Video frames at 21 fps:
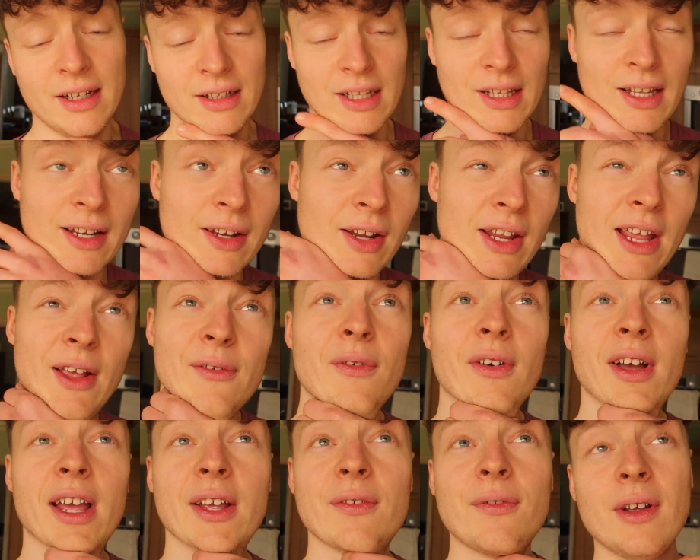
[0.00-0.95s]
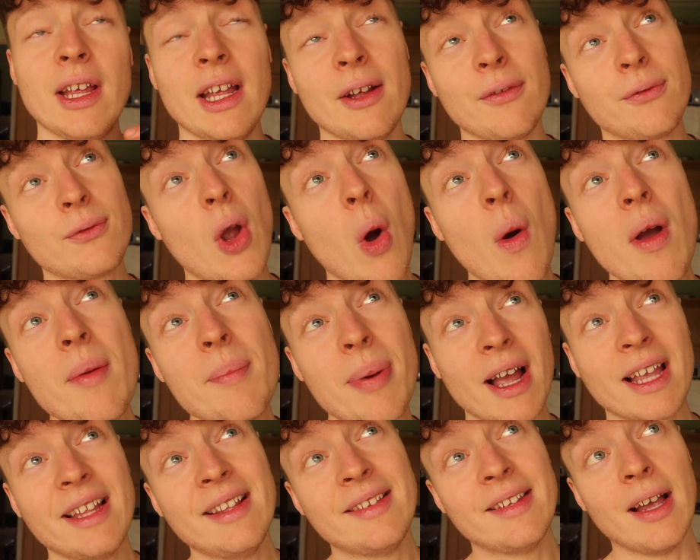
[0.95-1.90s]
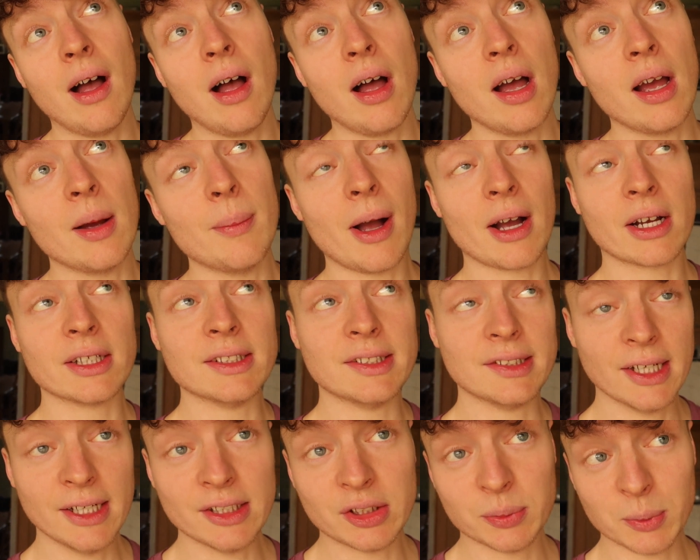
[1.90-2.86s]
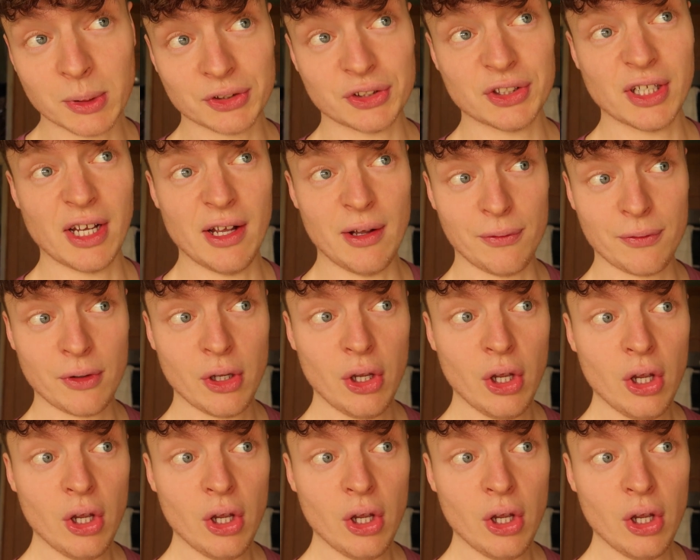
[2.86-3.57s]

like, if going back in time, I could say to myself,